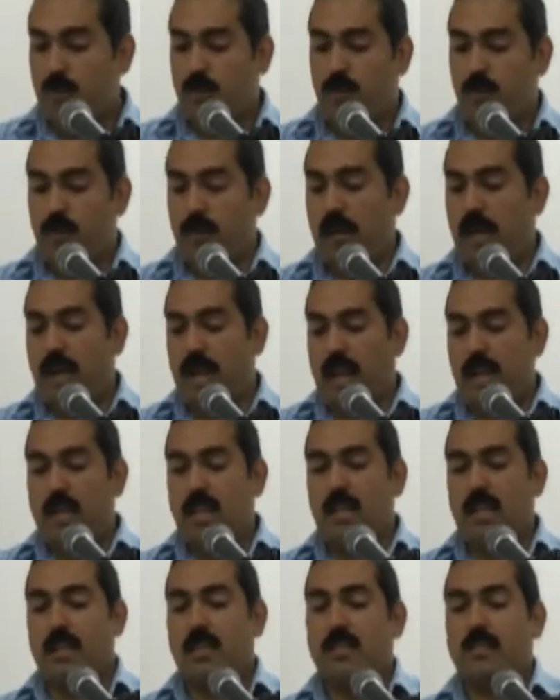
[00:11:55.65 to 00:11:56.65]
for
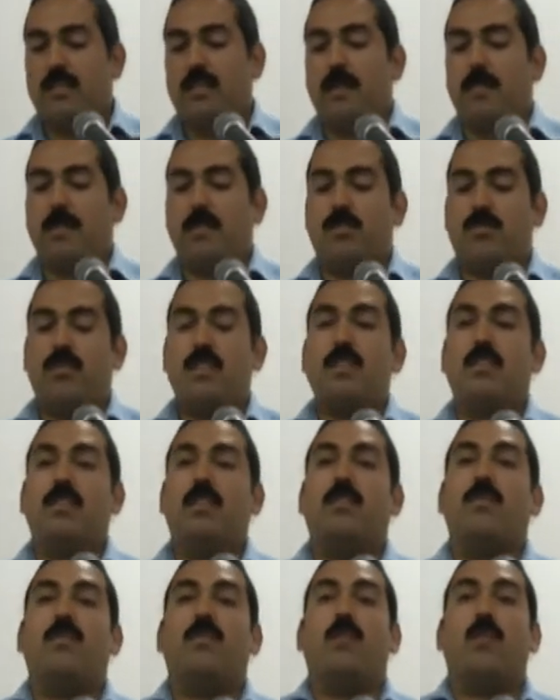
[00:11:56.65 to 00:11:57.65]
any
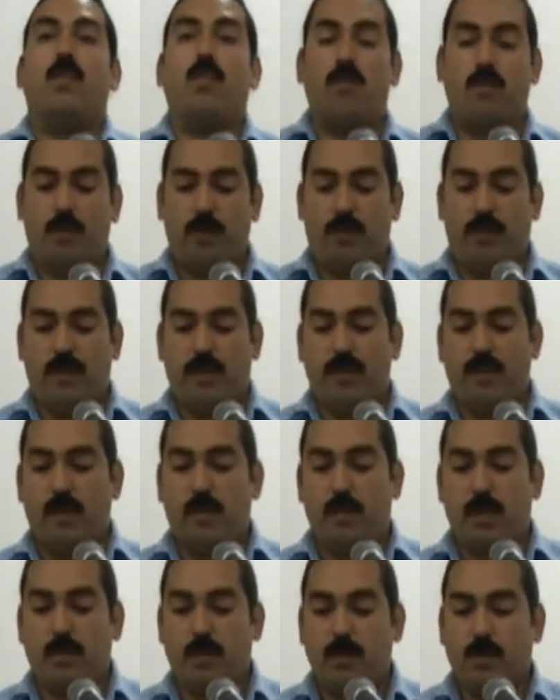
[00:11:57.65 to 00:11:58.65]
demonstration of over 50
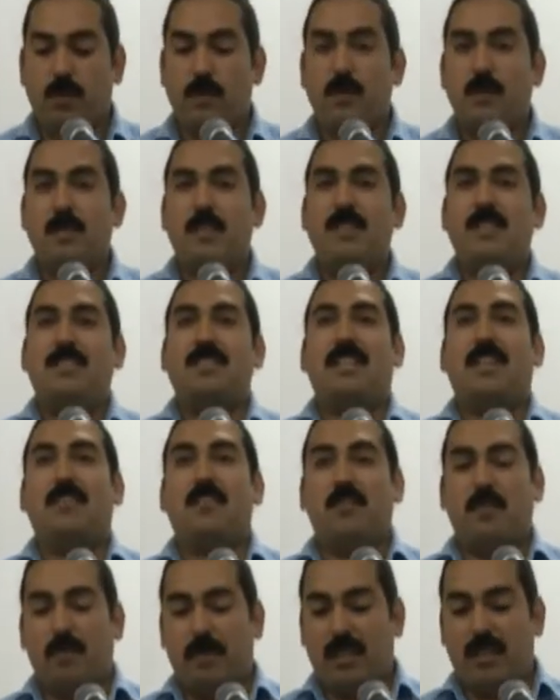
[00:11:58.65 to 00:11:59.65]
people,
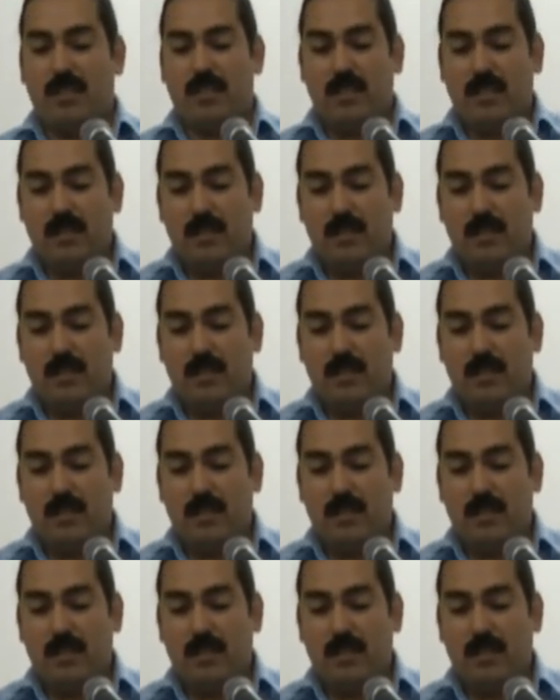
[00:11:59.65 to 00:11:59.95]
sounds familiar,